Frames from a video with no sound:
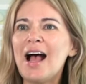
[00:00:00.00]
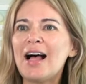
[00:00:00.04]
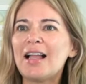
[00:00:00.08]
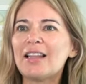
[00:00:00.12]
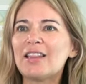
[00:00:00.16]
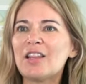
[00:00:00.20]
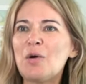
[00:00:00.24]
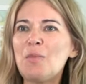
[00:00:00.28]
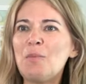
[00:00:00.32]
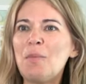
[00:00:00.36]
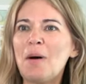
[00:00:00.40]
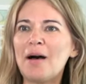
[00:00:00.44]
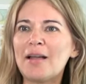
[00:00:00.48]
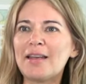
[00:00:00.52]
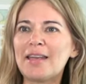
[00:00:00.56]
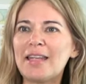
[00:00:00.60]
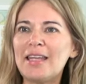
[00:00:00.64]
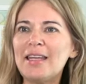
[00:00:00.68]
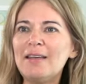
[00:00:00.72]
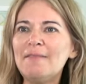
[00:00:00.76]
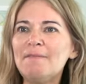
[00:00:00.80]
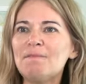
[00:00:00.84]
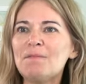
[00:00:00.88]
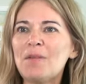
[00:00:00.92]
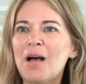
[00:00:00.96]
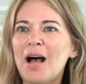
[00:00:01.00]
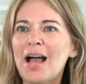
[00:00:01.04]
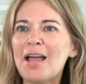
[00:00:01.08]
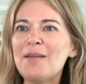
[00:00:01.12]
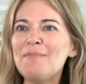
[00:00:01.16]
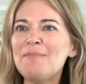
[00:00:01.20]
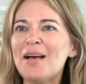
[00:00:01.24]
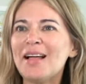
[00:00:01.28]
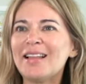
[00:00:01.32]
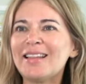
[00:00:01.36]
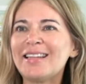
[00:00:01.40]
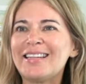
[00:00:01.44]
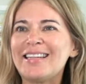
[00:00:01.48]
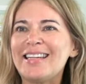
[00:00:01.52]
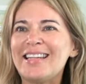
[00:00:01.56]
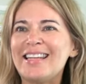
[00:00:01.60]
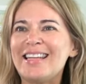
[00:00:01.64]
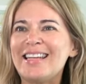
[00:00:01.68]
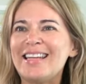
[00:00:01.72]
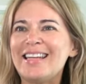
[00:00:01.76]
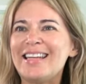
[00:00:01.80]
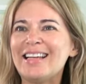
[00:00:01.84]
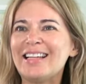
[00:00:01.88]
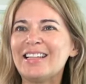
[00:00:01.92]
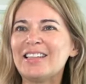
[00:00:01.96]
Hello, Bonnie. Hi,
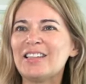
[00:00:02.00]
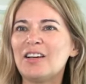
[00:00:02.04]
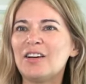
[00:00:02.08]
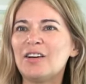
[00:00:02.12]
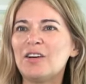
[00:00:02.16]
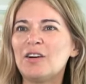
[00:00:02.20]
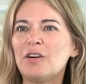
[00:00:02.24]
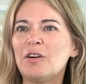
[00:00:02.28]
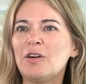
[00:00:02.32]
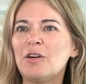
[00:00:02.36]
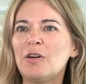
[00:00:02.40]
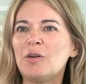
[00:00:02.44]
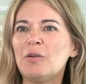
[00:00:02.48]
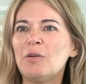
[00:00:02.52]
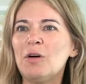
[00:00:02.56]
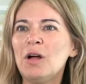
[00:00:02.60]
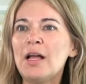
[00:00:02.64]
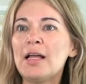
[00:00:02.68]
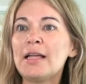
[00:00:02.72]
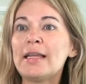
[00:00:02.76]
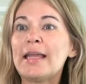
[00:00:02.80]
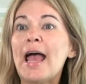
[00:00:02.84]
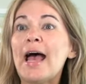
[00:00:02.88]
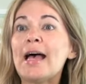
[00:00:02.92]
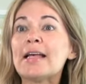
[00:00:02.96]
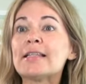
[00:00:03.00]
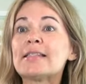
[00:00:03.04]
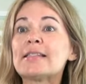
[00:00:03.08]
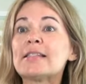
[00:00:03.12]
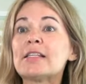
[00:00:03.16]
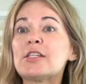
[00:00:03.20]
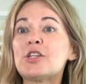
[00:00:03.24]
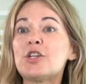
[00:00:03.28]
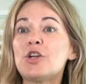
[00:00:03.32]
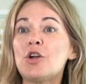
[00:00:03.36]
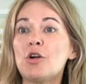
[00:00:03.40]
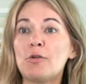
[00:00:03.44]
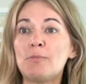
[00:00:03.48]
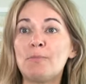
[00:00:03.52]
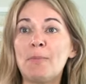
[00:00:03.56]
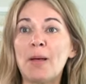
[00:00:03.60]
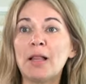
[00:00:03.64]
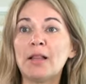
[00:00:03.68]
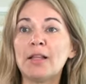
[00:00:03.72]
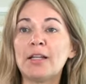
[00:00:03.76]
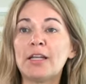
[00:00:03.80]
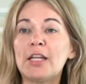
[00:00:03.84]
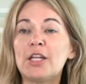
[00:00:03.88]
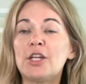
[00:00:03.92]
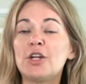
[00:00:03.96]
Melody. Hello. Yes, you,
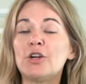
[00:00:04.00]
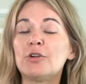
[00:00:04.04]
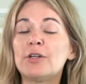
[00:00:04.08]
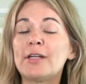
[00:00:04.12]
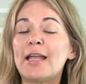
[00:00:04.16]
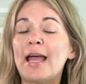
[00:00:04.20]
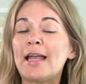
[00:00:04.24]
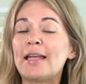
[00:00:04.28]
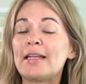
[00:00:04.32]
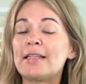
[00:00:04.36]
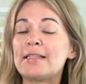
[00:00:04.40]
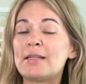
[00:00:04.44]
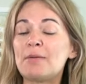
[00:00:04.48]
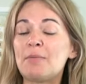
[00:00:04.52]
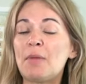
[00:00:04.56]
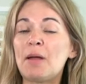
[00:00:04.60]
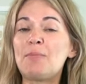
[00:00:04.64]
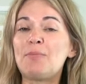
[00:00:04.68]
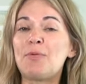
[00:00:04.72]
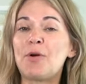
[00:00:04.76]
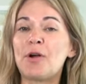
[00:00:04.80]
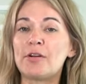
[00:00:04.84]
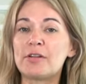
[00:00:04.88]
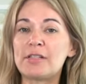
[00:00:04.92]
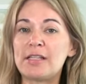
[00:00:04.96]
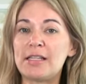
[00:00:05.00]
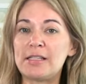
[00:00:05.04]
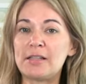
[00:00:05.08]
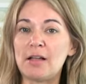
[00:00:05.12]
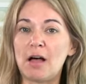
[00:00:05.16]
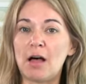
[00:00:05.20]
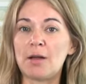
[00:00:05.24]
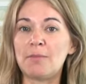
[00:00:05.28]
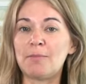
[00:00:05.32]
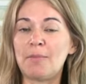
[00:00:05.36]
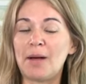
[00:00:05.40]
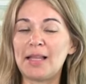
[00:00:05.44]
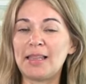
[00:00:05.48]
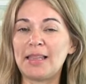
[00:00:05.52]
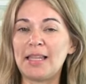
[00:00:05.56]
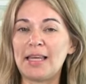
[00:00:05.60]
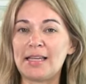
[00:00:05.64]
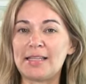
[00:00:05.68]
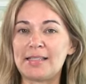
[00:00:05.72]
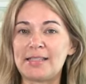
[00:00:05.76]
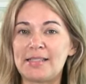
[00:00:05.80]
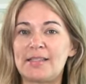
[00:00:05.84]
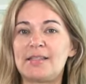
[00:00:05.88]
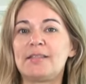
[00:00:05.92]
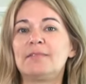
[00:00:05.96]
Melody, your dad is in my prayers. He's on my
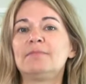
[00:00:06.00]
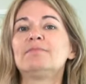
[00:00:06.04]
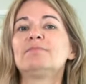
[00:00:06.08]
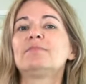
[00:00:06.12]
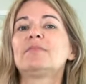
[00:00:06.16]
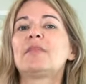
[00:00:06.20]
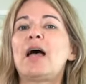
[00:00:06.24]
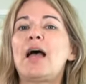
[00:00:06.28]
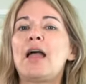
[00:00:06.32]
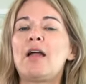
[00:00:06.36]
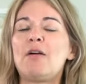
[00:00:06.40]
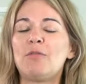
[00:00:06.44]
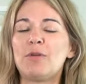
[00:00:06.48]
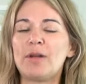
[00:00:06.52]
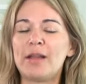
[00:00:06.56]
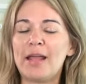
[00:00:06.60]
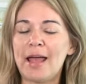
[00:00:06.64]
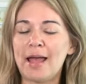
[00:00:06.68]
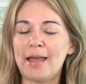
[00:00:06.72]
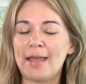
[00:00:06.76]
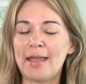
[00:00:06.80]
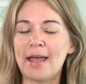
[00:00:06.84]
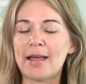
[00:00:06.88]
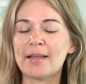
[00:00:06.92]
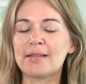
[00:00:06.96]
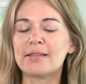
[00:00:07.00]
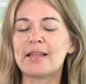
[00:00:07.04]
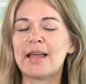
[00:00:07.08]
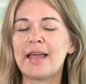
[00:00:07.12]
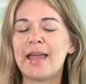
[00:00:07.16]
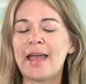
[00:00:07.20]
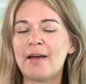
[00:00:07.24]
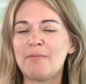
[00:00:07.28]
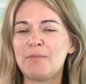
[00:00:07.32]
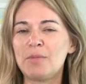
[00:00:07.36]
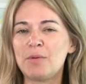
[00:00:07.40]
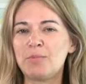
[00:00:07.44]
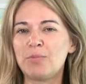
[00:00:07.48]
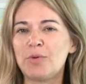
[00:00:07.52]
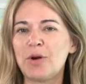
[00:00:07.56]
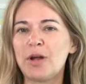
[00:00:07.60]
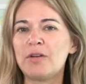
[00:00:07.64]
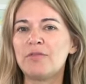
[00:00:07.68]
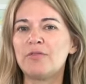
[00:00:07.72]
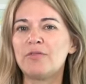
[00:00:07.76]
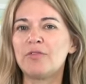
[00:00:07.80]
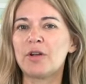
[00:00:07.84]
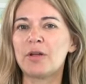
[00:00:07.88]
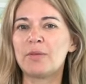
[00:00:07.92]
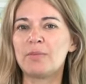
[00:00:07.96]
list. I already, yes, I have been
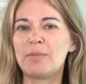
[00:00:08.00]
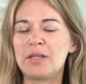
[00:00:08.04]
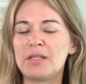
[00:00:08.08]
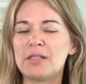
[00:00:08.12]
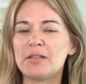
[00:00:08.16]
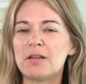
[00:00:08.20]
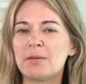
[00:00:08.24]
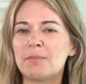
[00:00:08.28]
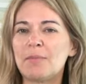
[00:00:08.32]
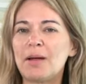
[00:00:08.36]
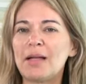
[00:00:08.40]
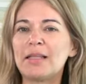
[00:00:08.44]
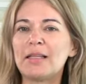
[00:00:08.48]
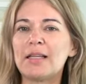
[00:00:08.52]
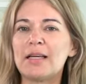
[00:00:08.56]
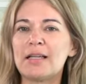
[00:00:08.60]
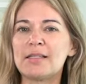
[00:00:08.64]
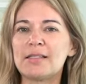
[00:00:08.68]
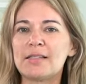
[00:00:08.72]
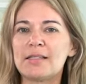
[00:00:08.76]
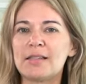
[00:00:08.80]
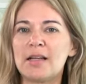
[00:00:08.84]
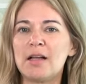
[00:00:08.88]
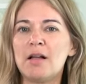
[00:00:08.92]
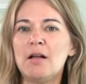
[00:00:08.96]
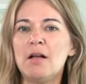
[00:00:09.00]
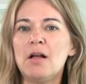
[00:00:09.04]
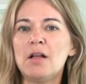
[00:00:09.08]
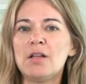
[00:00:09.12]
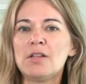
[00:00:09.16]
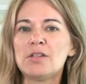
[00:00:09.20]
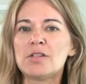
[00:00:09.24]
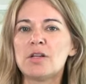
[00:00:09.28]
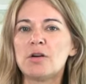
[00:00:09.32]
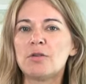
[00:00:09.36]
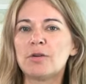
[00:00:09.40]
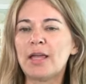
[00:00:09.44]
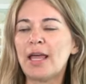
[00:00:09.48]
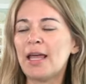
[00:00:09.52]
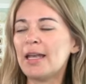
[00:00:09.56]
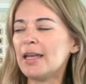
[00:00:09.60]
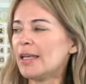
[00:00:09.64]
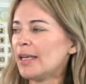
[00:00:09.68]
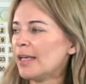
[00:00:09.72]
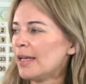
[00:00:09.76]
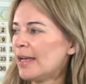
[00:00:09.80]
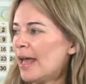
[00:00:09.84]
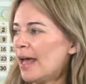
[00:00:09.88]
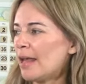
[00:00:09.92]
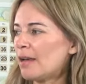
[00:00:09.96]
praying for him. He's on my list. So Kenny
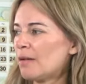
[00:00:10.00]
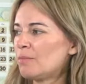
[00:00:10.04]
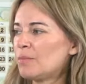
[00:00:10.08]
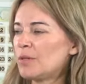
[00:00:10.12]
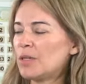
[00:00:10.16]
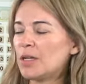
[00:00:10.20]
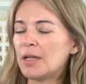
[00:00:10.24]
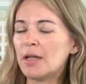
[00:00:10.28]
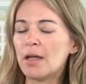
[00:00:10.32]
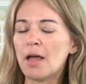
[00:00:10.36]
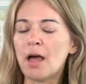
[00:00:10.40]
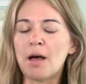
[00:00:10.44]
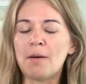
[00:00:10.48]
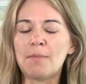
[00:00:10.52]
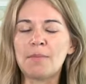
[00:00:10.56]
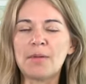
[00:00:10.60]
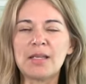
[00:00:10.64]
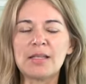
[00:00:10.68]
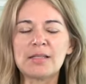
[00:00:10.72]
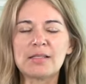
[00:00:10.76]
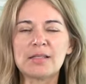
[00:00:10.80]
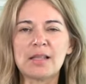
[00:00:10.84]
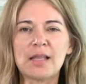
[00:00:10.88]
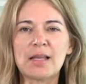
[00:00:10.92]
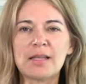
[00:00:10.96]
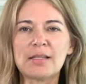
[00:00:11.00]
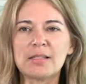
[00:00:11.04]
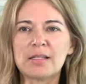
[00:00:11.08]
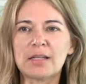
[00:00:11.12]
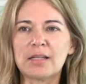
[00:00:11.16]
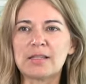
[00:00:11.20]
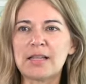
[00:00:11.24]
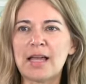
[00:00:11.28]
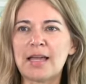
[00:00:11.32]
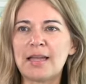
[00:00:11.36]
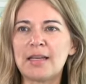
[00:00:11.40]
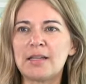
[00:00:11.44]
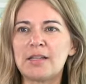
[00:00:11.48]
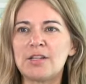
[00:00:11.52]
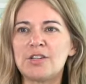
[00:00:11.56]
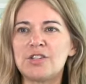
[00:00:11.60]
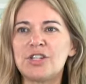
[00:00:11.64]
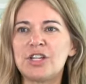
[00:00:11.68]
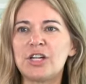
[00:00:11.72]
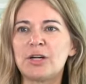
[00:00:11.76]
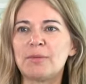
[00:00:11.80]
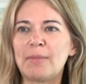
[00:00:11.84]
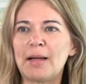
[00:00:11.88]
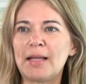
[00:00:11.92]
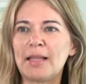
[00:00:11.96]
can add him to um, his list because I didn't
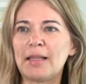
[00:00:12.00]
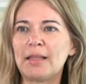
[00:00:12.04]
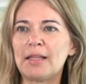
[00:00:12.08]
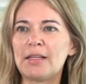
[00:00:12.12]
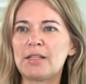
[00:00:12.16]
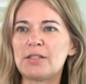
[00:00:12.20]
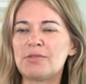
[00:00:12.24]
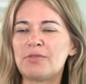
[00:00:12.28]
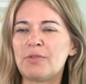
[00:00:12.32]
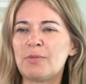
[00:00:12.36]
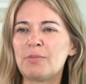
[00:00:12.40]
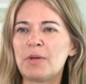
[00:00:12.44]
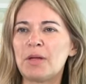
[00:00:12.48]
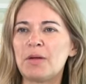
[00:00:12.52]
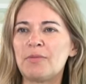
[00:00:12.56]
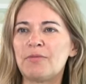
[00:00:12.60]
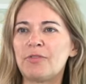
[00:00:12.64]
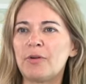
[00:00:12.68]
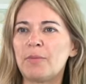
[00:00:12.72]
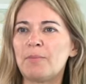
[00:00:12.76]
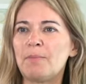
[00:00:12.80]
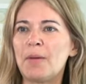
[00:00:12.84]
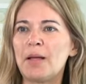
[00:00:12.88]
share my list from him, from